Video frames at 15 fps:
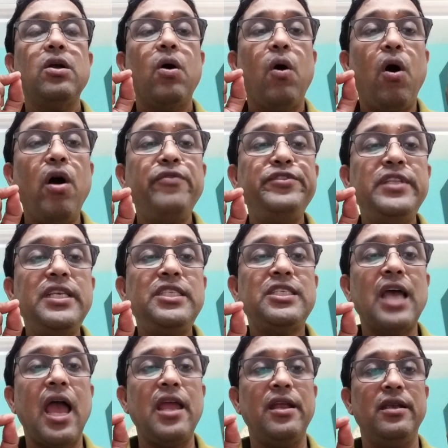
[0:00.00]
of the
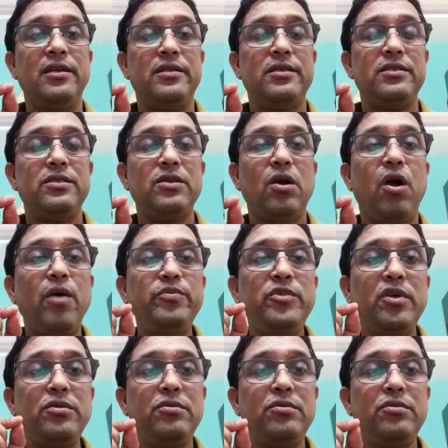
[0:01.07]
child, of the